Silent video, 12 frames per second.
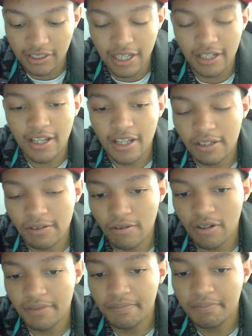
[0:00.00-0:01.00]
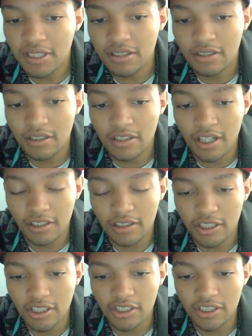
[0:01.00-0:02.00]
that they were going to beat the
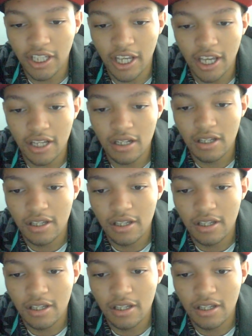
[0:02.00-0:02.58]
Dudleys at